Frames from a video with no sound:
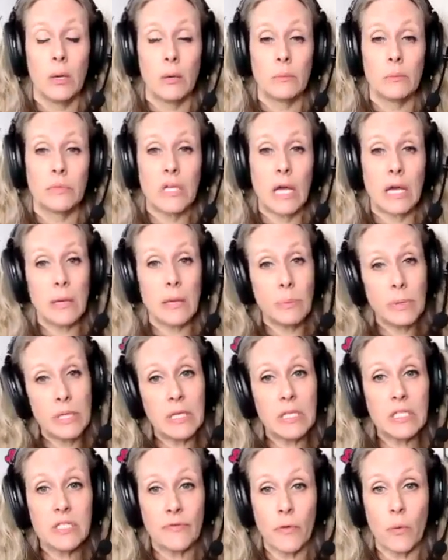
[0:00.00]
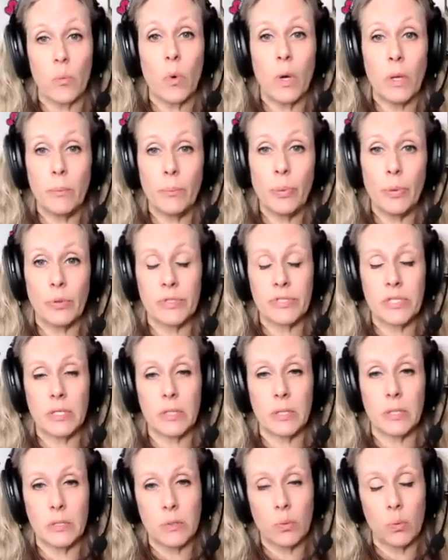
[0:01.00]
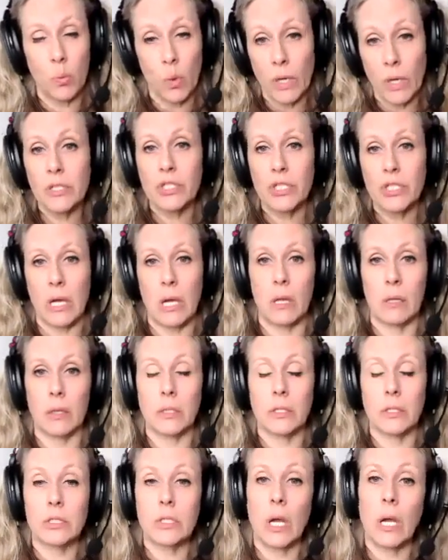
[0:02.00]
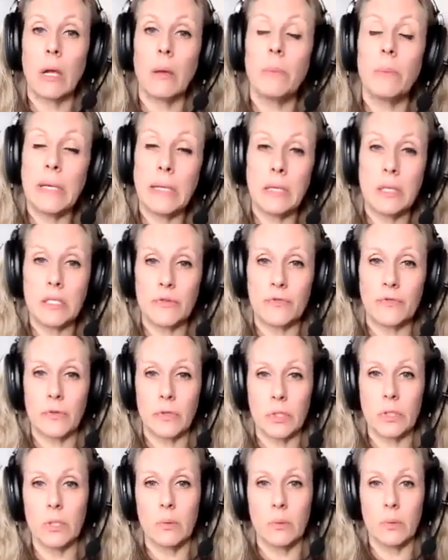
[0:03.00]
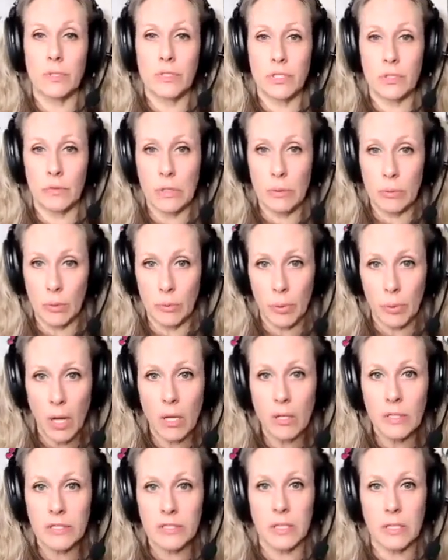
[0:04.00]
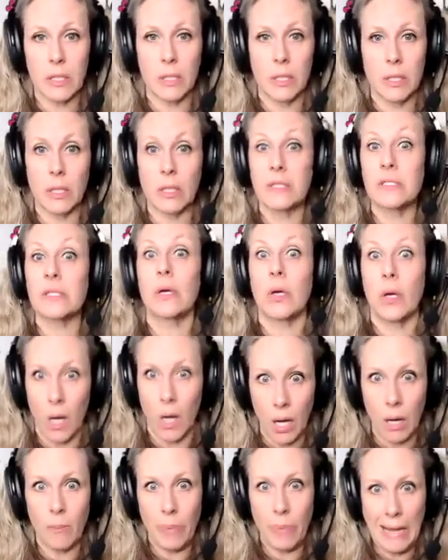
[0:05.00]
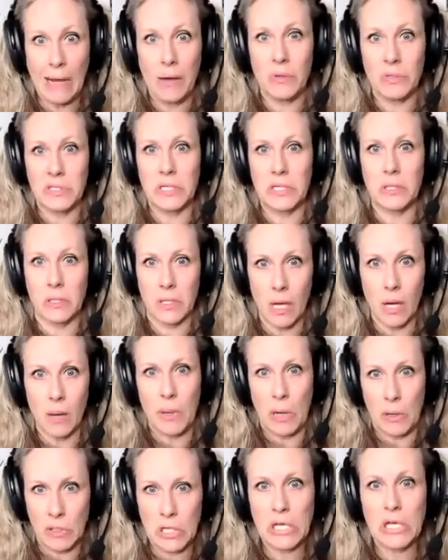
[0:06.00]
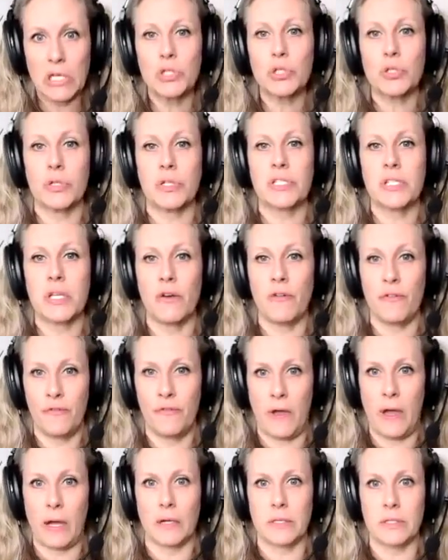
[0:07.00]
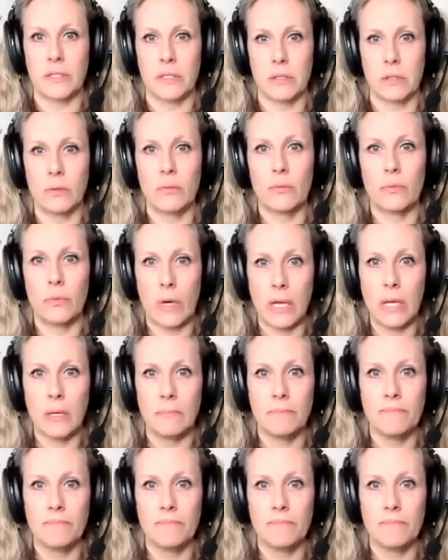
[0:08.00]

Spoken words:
diabetes for one person is one challenge, diabetes for you with cerebral palsy is a compound interest effect, right?